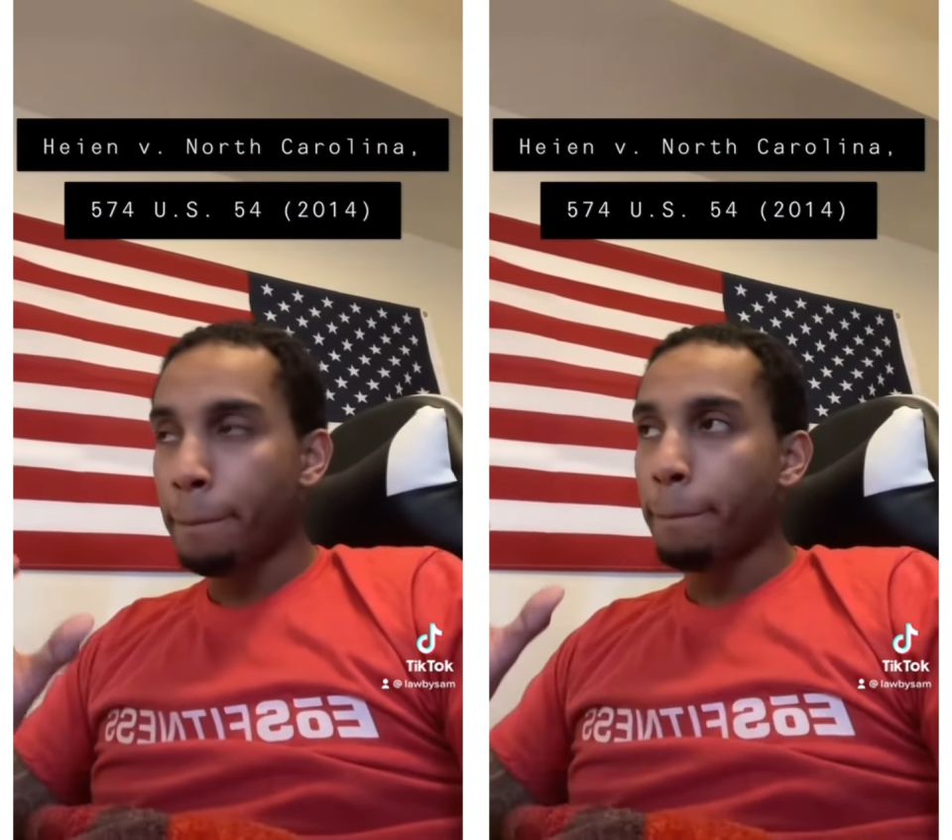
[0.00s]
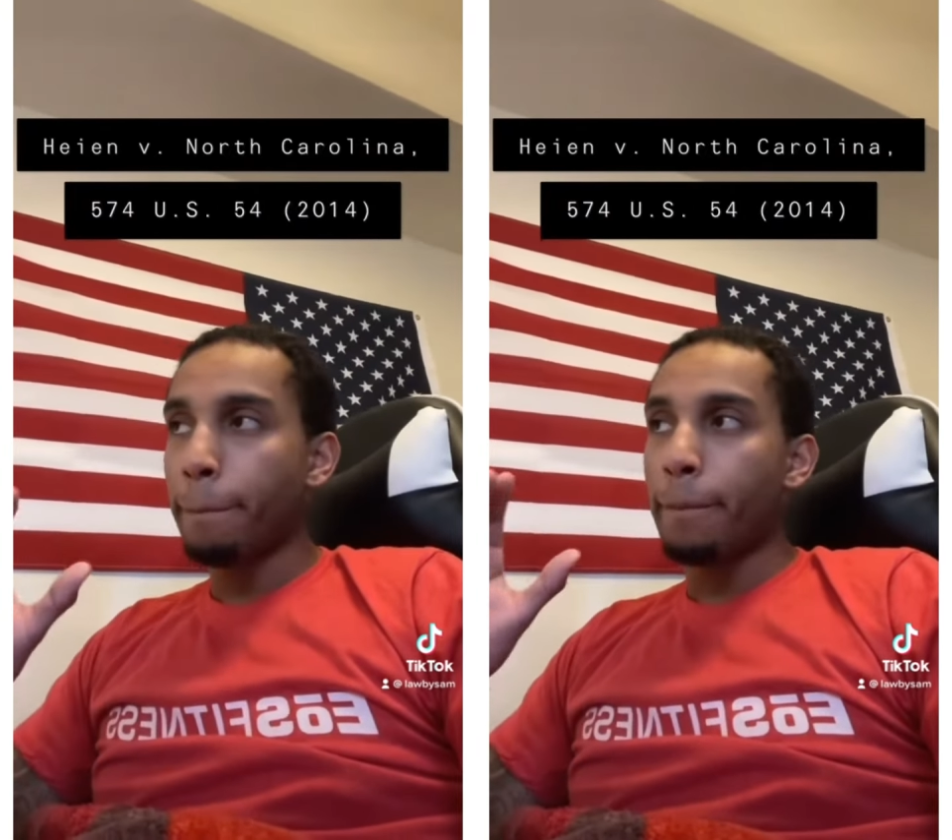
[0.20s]

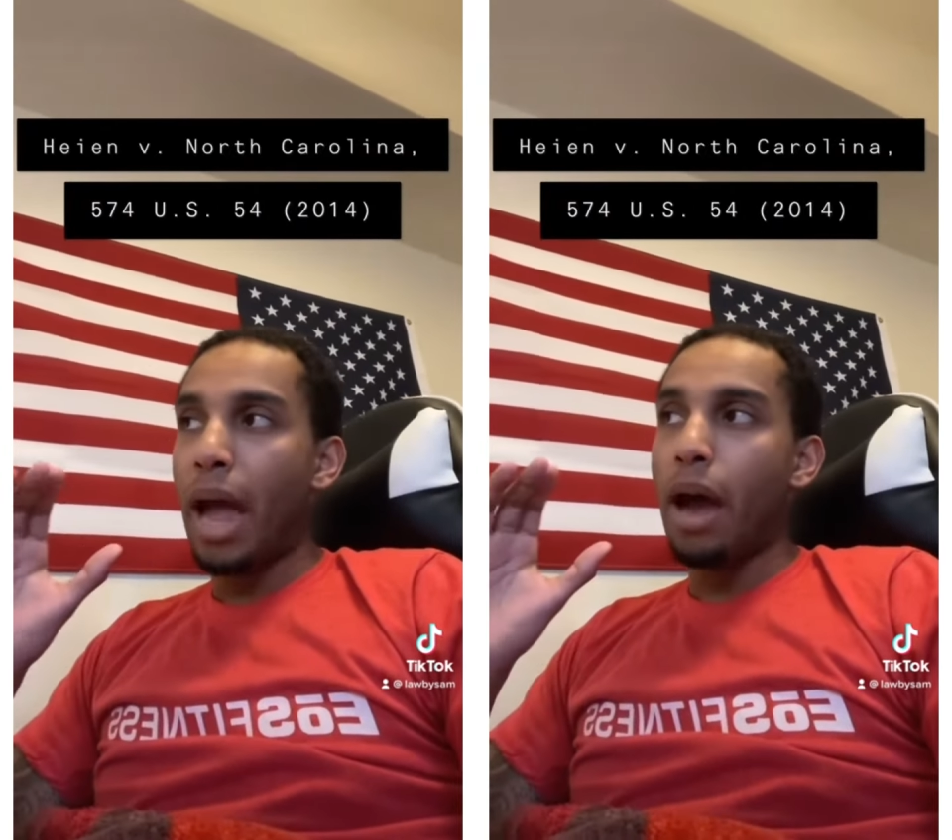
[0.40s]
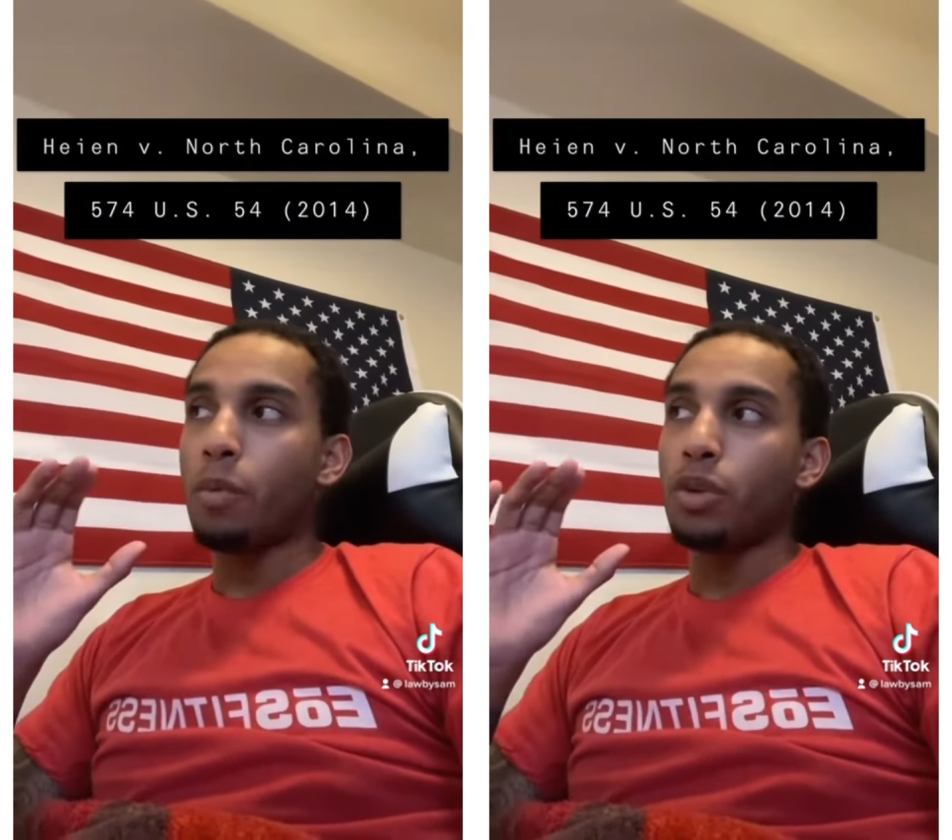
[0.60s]

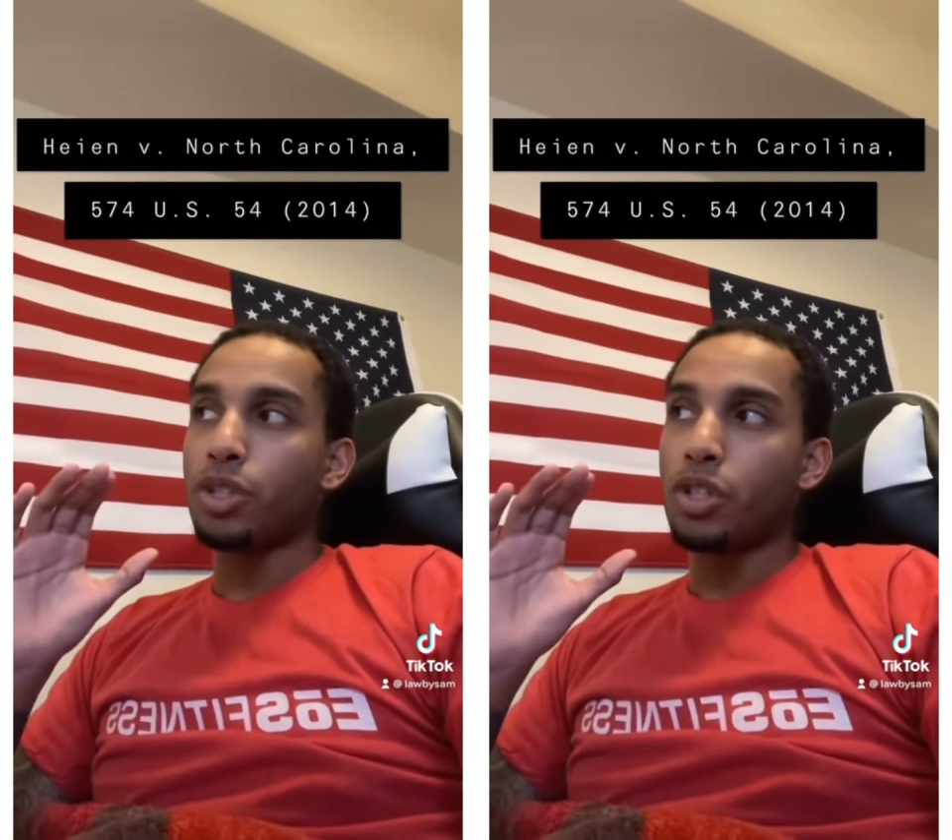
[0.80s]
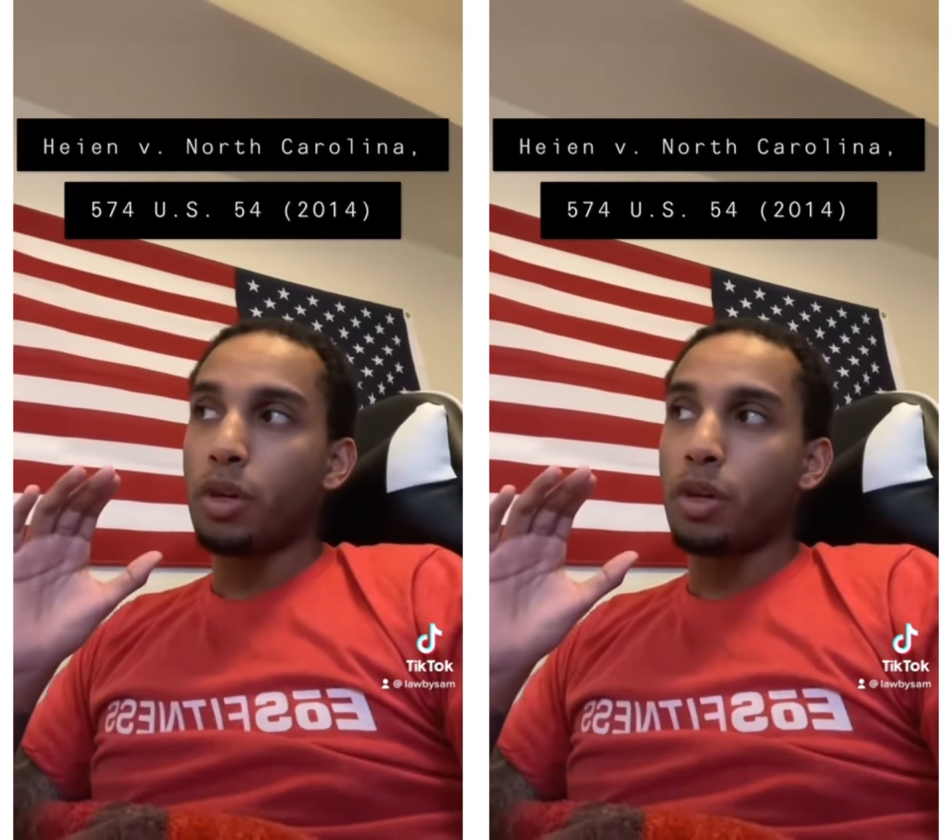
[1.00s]
that will still be